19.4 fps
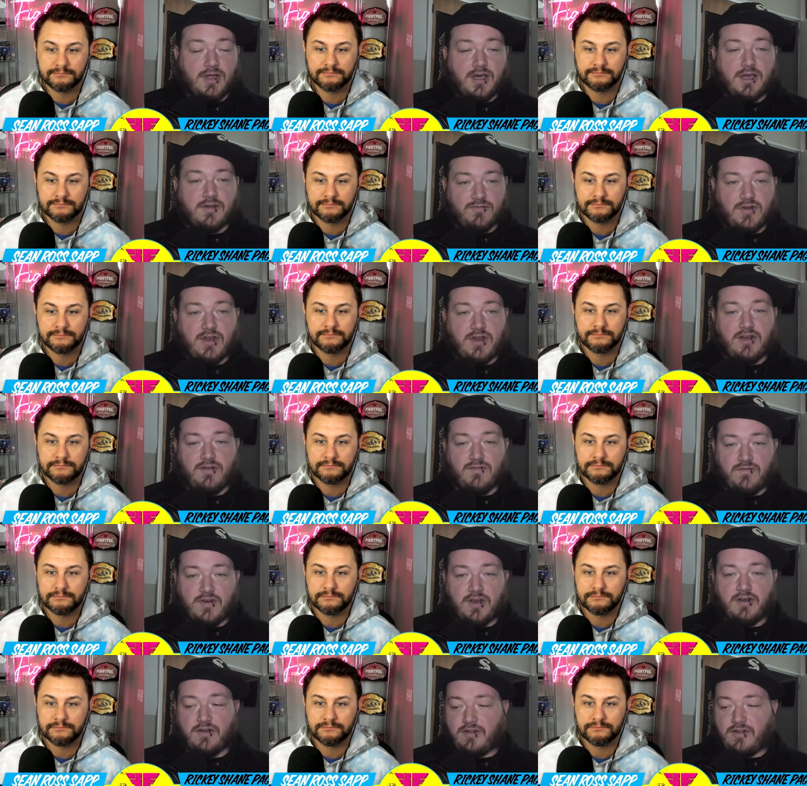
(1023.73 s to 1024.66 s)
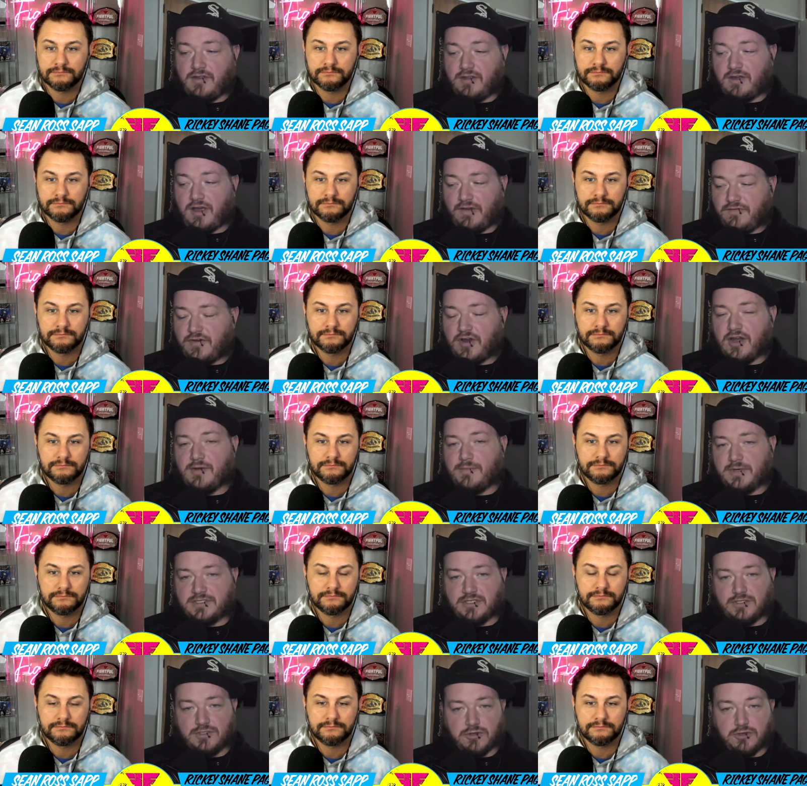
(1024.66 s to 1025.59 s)
Speaker 1: Like, very, very, I very
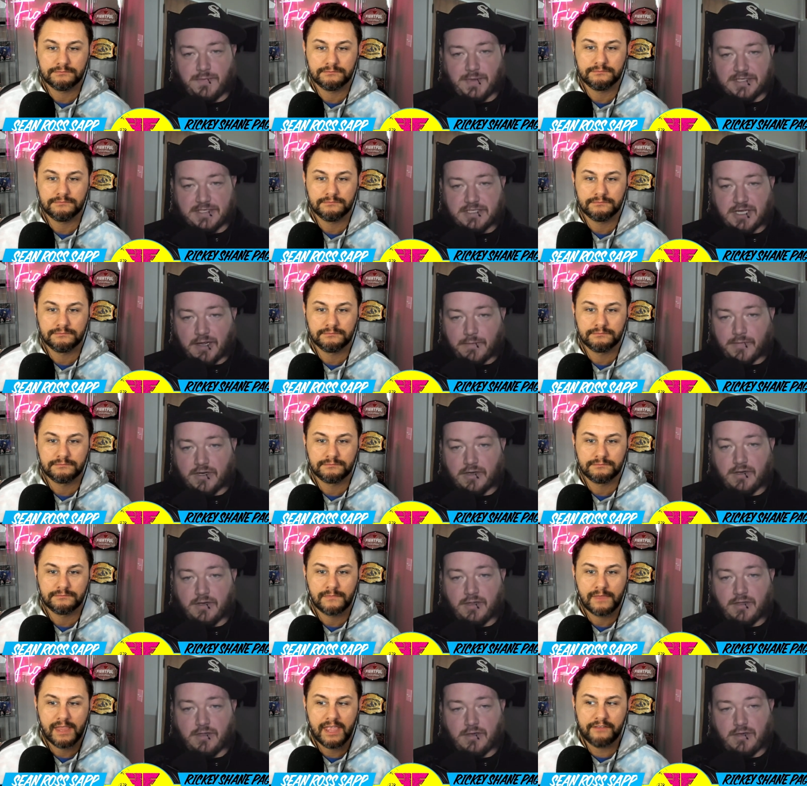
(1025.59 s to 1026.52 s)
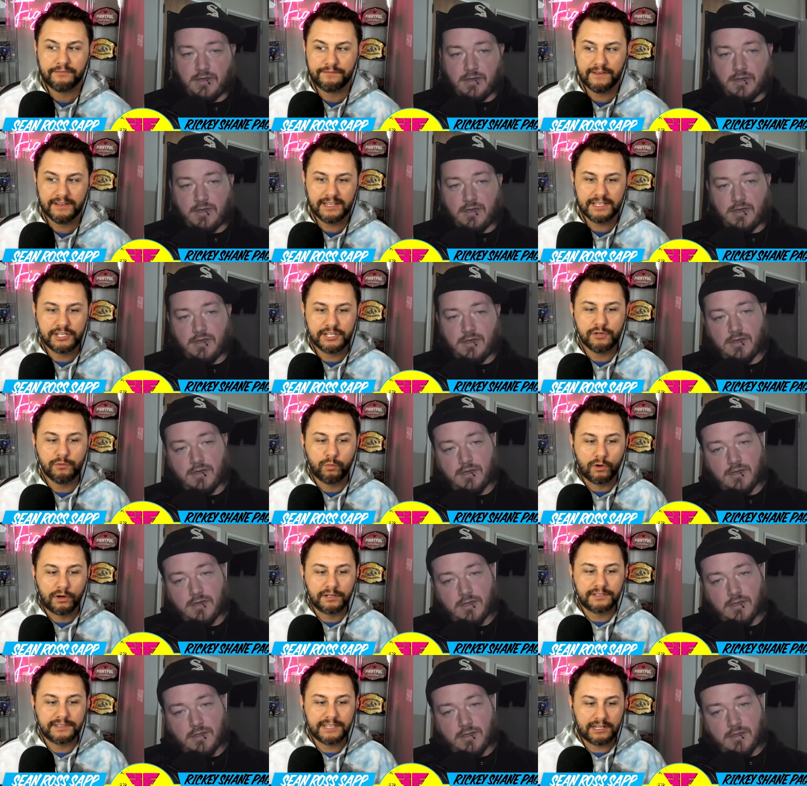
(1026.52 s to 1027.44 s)
much enjoyed my time there.
Speaker 2: It felt like you
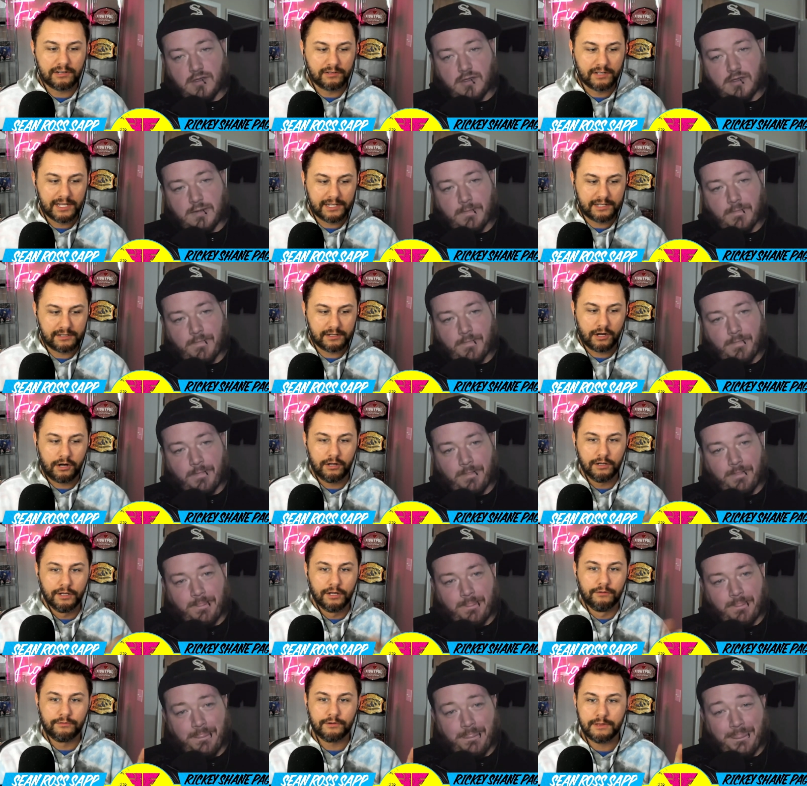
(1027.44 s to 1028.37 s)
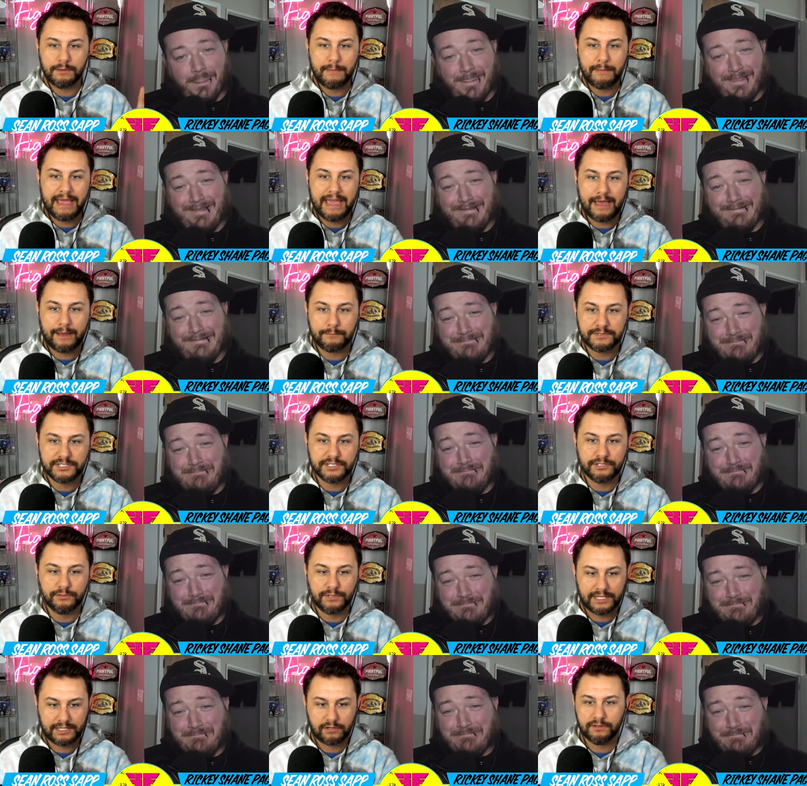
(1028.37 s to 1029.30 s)
worked there like all over the map
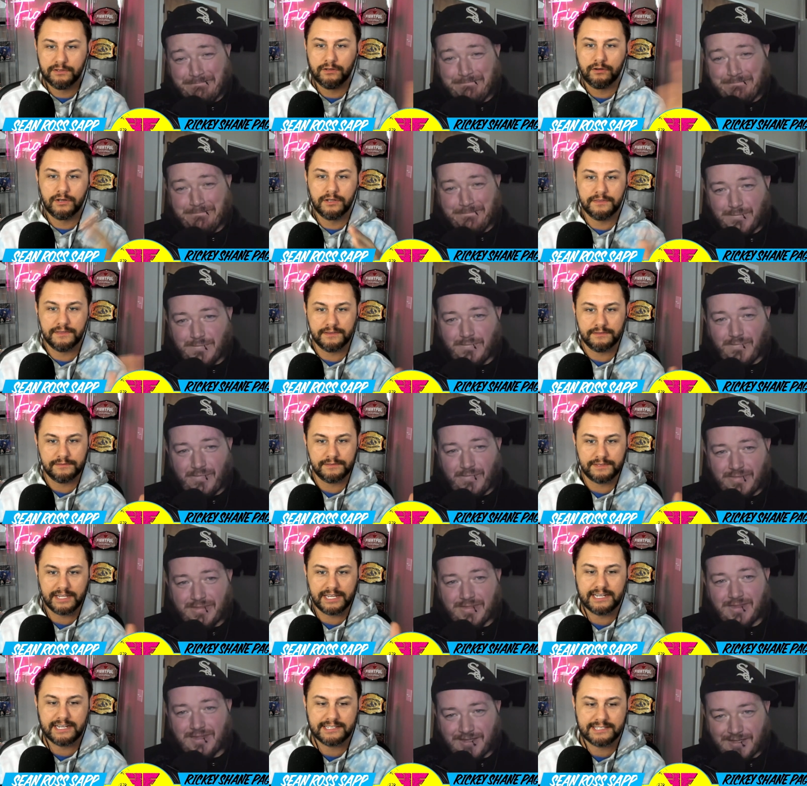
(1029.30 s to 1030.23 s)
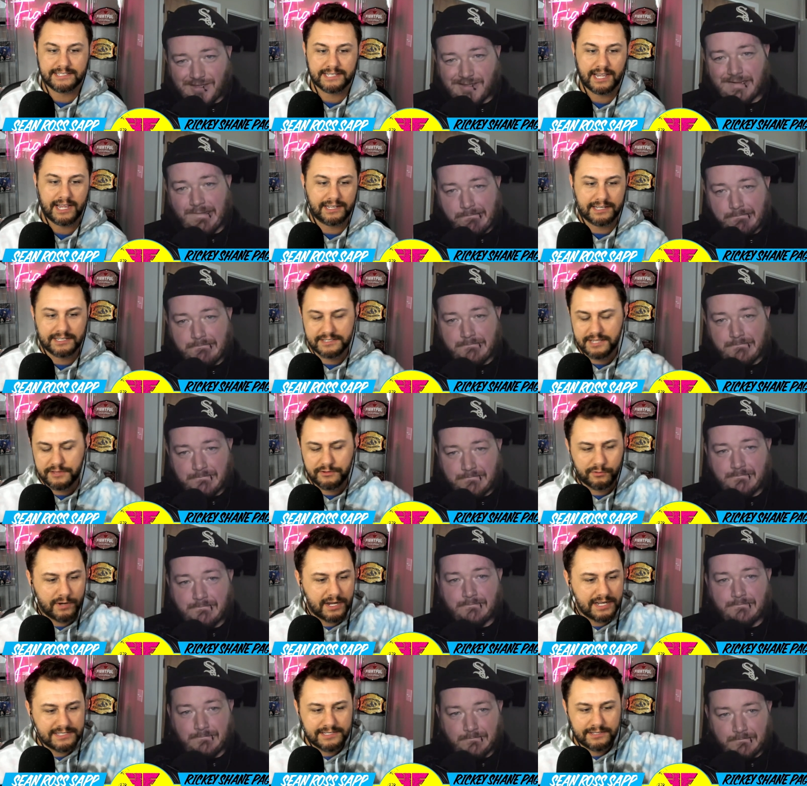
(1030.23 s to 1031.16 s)
too, like on on the east side, because
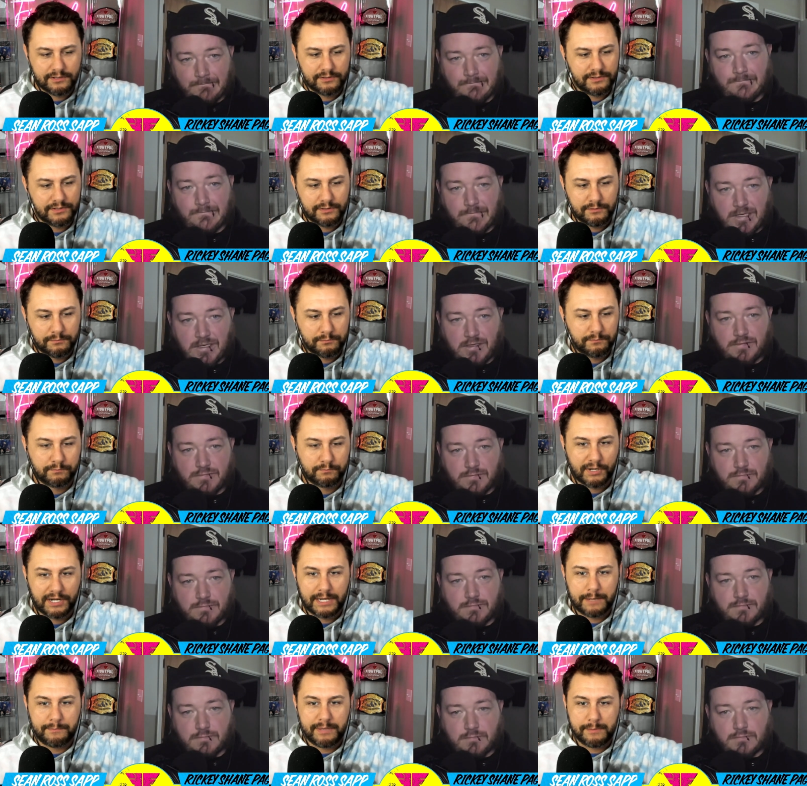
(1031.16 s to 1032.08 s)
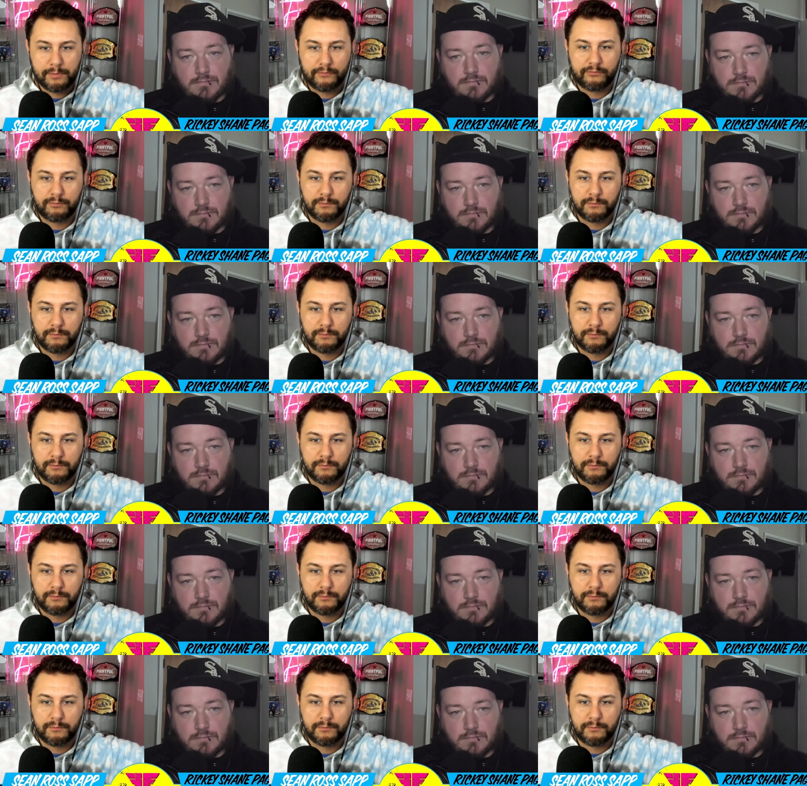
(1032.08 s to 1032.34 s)
otherwise they'll they'll bring in people from